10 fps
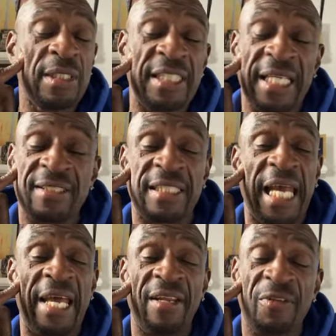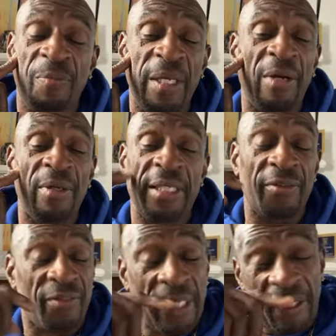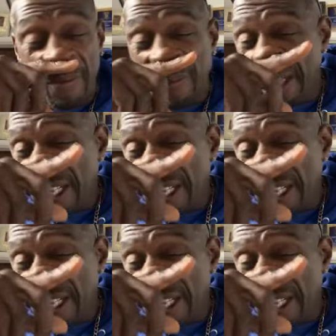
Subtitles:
is just scandalous, period, itself.